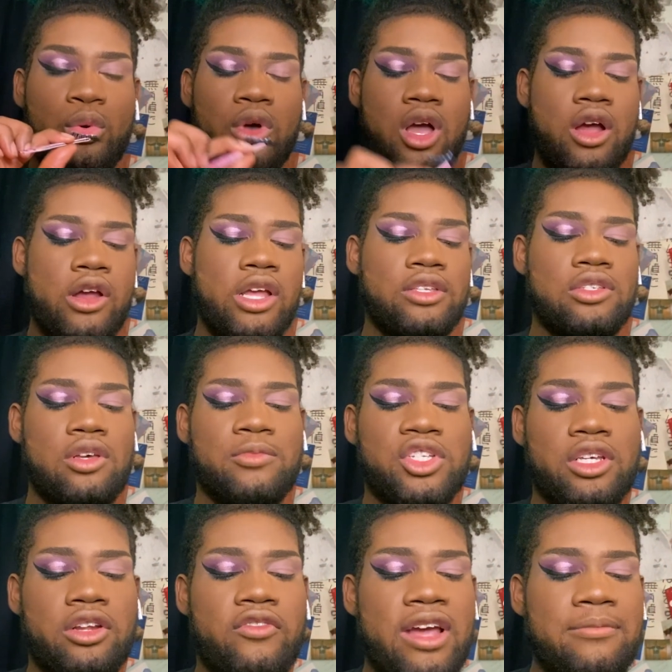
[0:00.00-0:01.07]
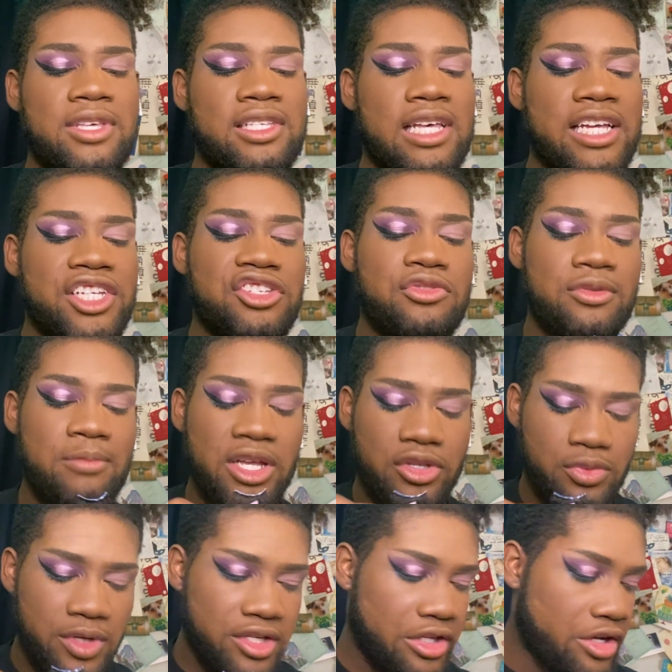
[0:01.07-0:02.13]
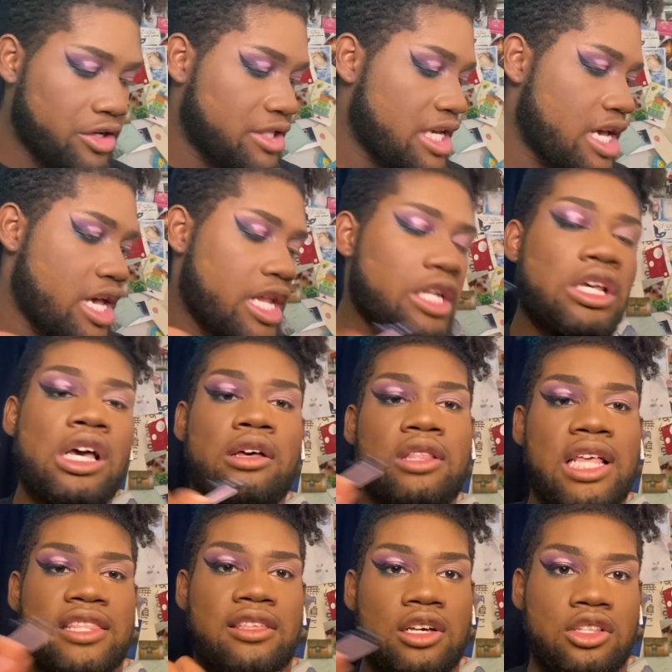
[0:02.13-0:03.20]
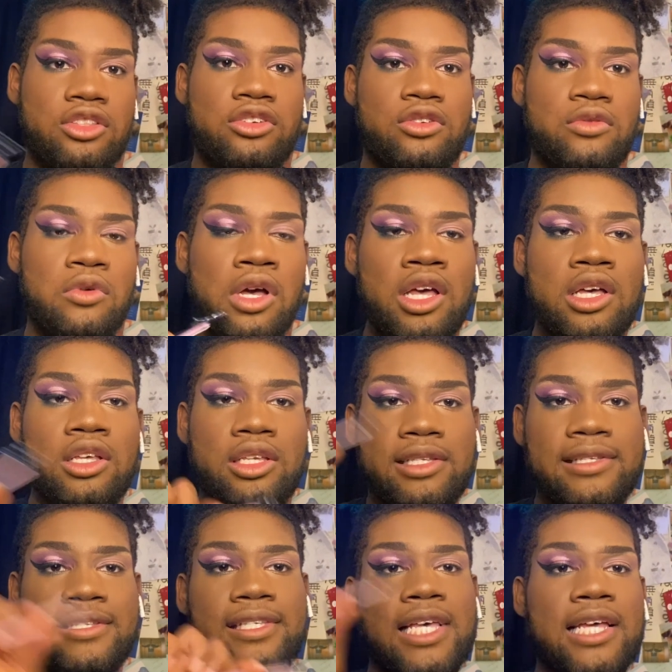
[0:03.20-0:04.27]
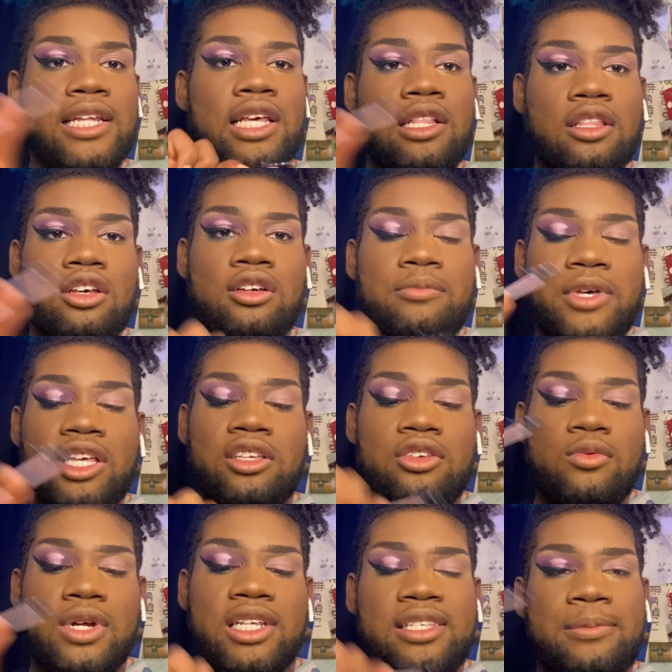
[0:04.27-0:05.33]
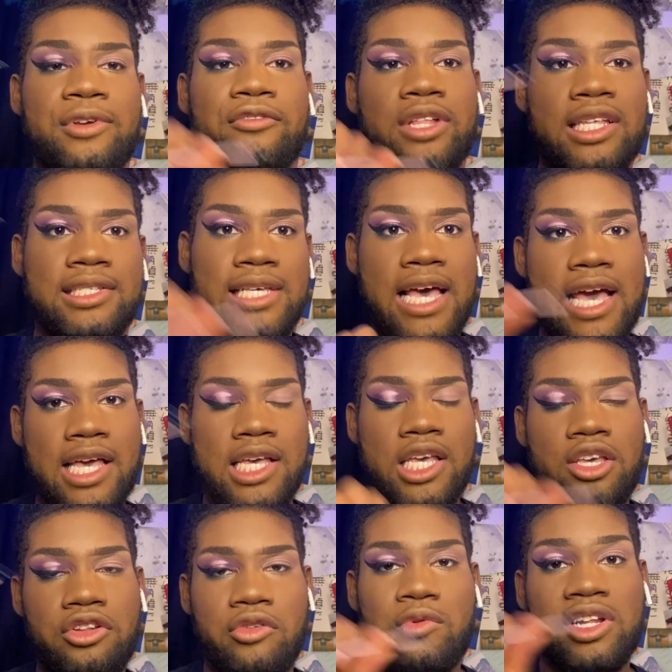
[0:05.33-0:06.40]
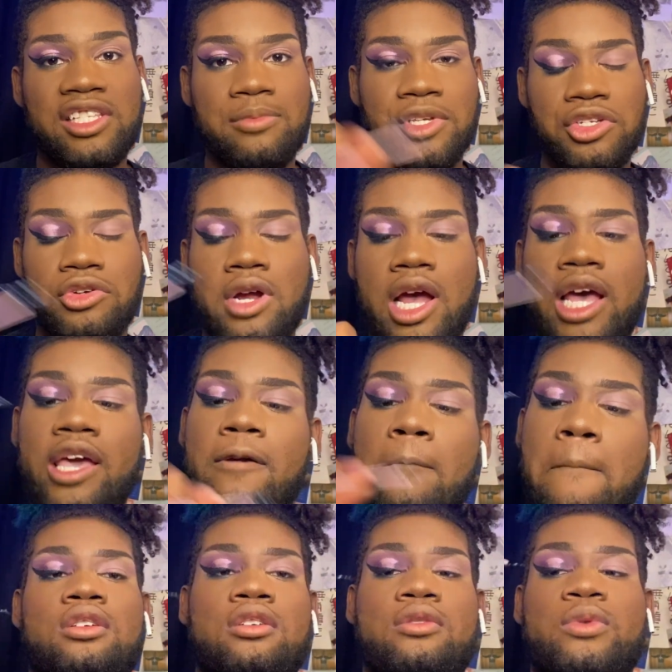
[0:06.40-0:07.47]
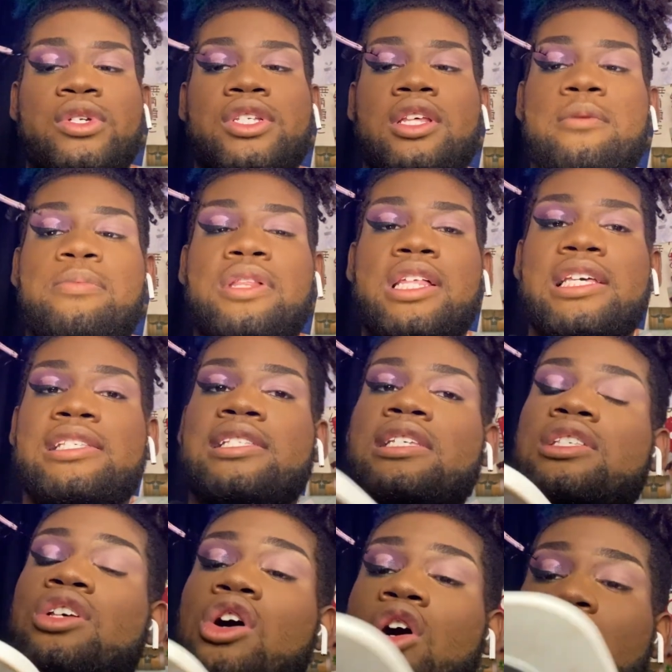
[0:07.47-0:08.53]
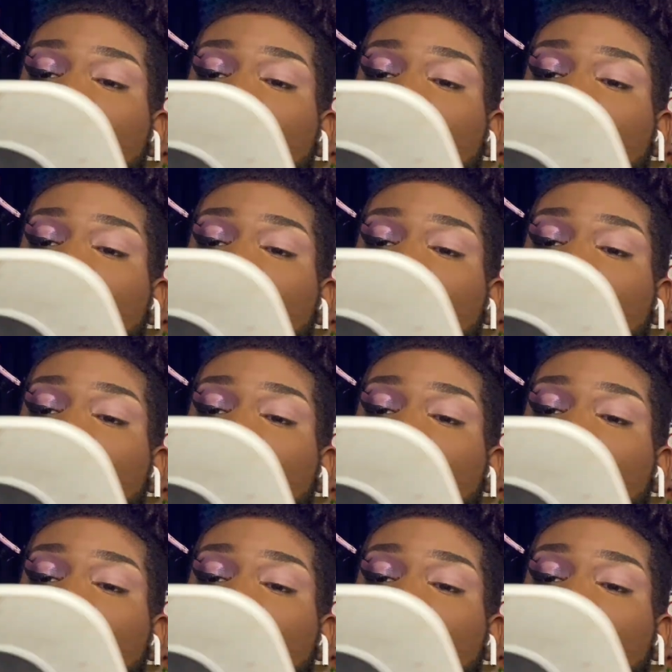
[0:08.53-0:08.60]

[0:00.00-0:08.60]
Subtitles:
Alright, so I'm just going to grab these lashes with my tweezers and let the glue set a little bit. You want it to be really tacky, you don't want it to be dry. We're just going to place these on.